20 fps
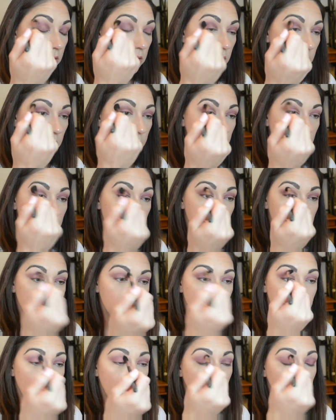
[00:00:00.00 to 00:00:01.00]
And I guess
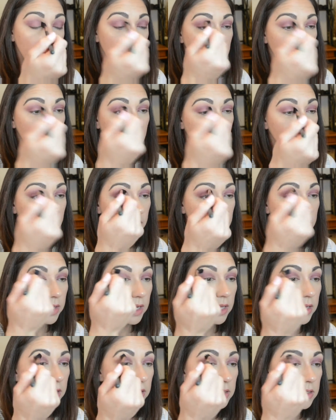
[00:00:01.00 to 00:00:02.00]
you're probably thinking,
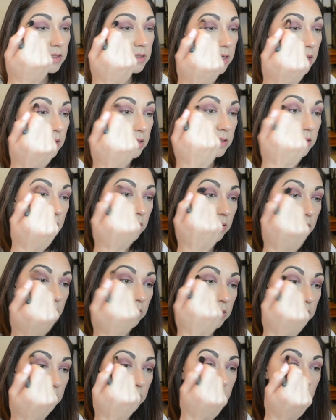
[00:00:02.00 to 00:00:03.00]
okay, this is not subtle,
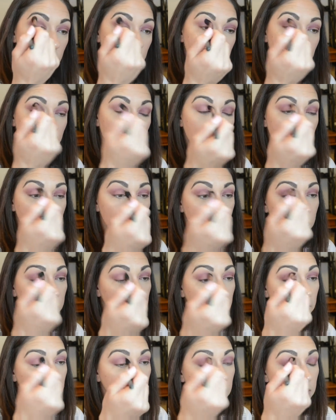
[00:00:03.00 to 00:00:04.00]
this is super purple,
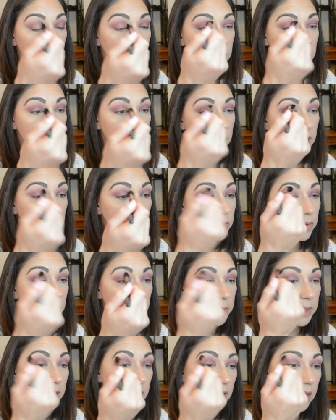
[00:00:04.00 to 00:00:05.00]
but it will
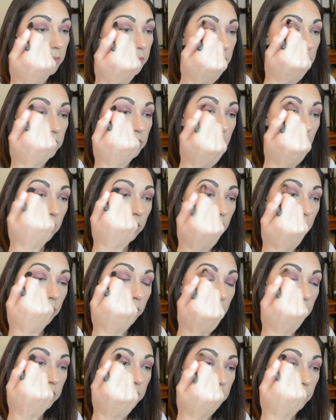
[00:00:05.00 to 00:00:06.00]
be a lot more subtle
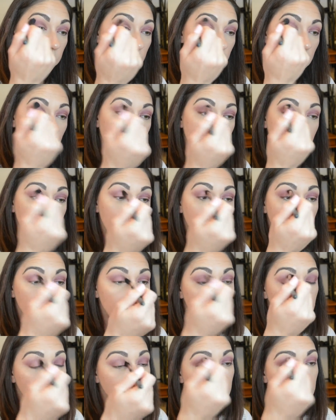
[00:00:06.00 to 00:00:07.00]
once we
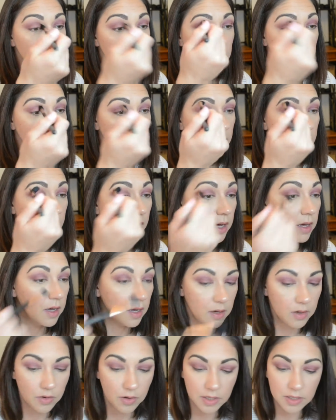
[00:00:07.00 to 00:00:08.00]
get that
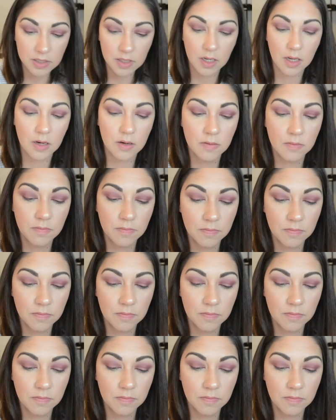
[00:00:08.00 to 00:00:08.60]
cut crease in.